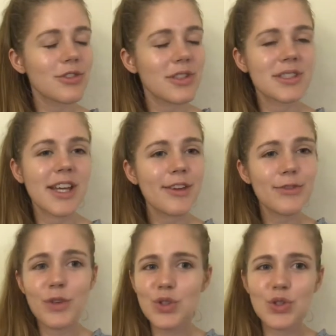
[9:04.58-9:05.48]
to this day
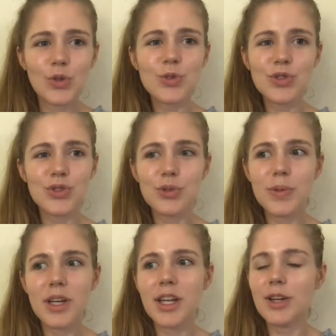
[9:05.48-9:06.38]
feel so
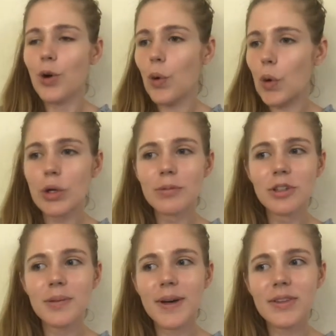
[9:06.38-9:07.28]
stupid and
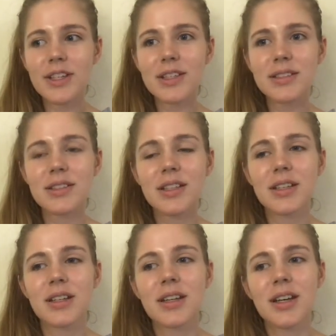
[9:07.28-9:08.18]
horrible about this,
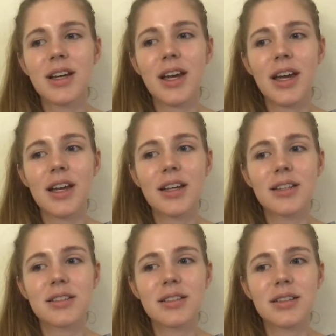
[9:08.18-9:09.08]

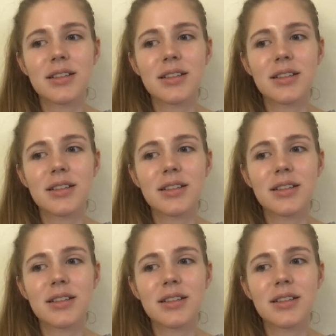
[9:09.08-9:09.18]
and